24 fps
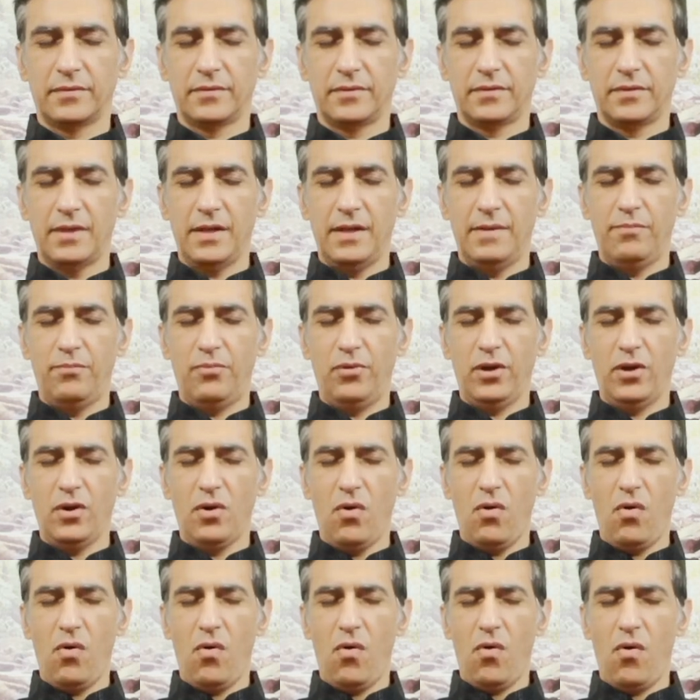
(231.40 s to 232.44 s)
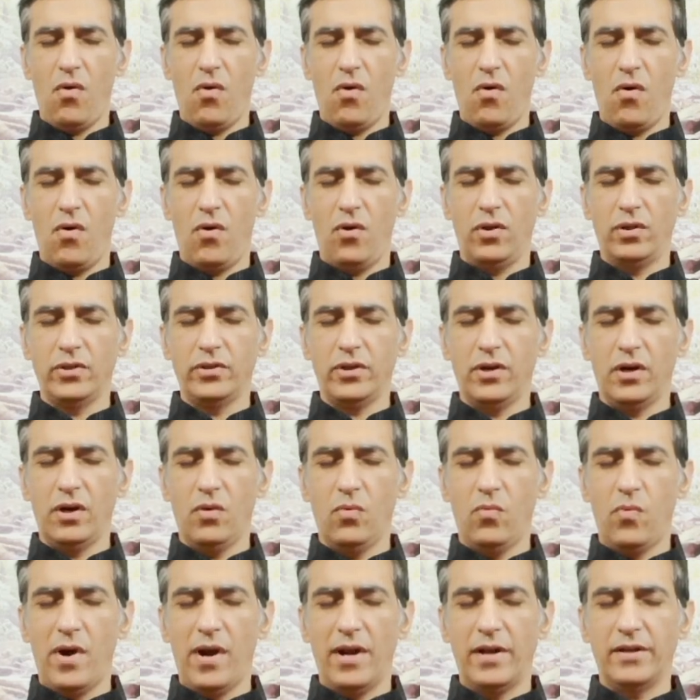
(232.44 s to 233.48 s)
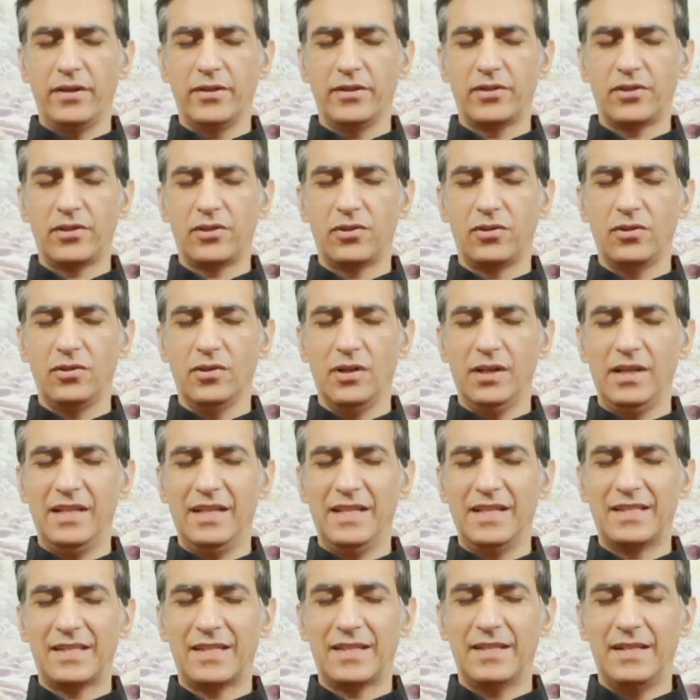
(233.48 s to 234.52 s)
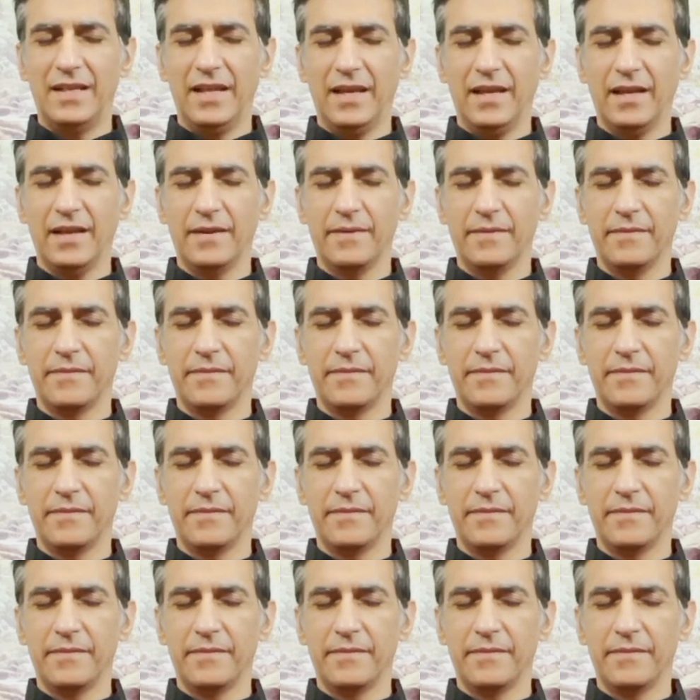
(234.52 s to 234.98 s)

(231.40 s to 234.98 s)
And bring all your awareness to your listening